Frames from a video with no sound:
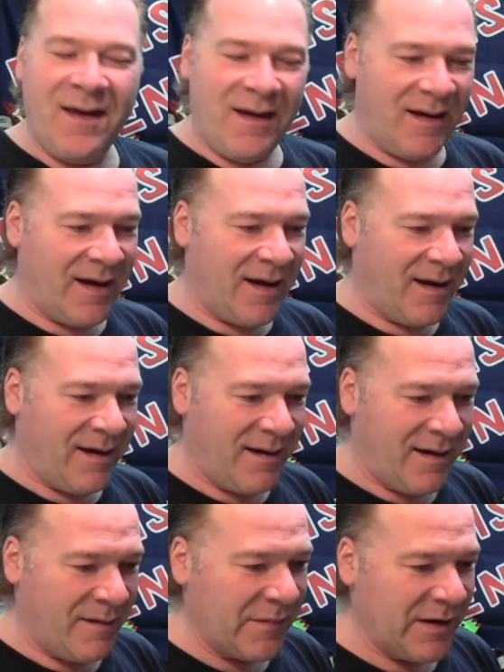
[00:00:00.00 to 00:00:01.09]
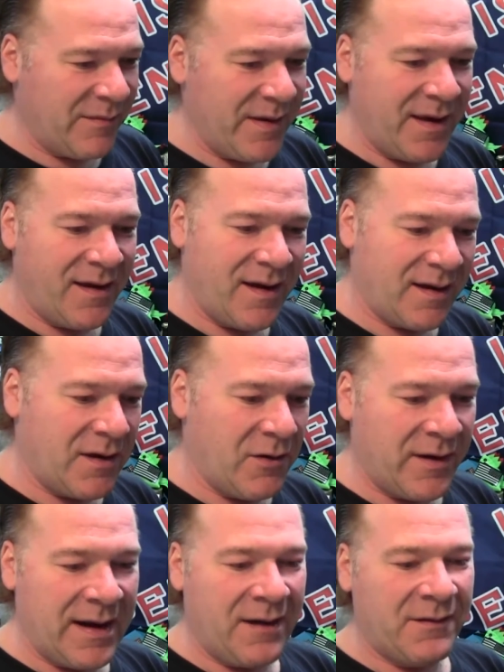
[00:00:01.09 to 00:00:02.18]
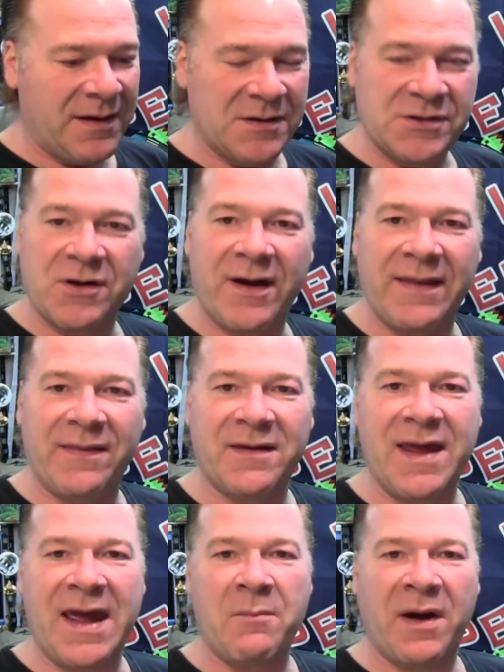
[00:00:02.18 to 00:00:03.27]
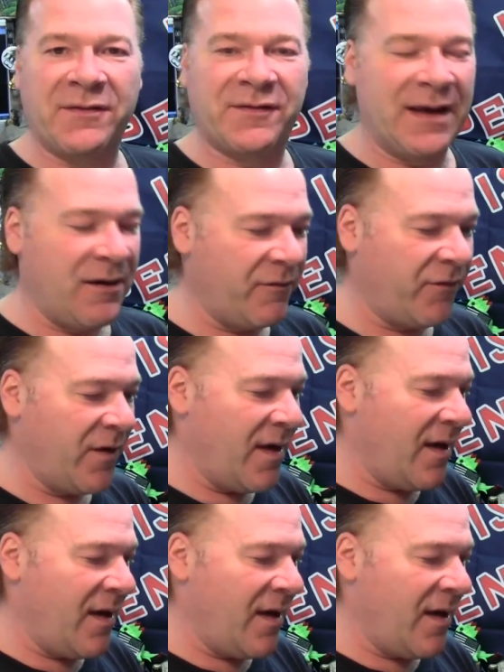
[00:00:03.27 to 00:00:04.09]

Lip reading: I'm going to be going out and enjoying the day myself,